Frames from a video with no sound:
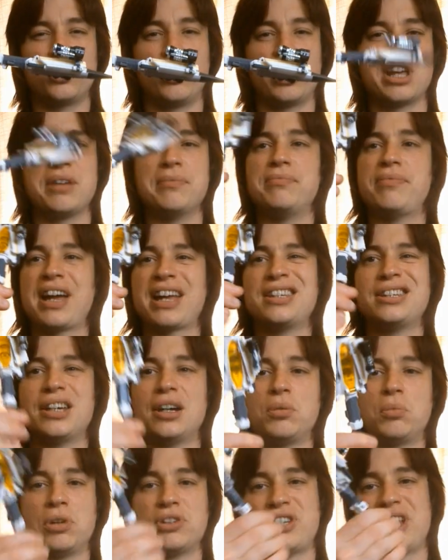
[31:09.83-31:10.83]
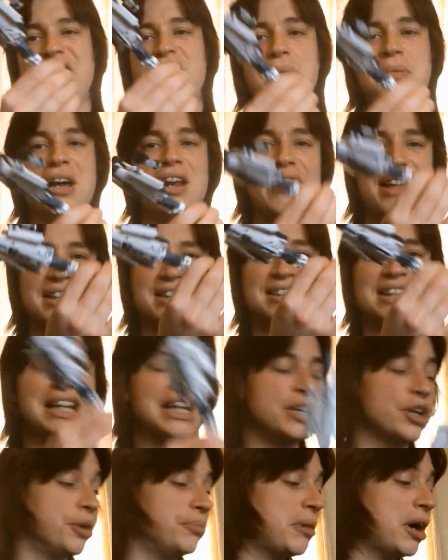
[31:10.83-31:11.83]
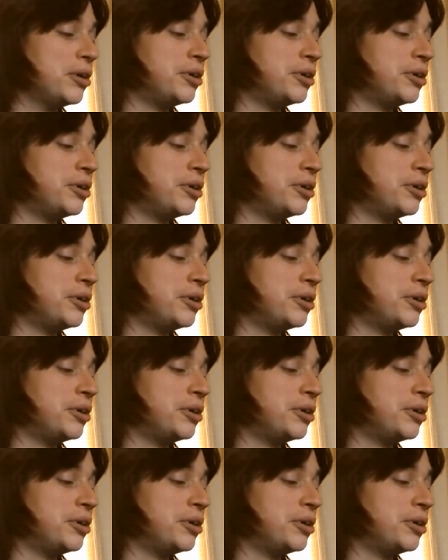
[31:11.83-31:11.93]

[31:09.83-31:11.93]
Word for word: Vector once I get him out of that silly gun mode.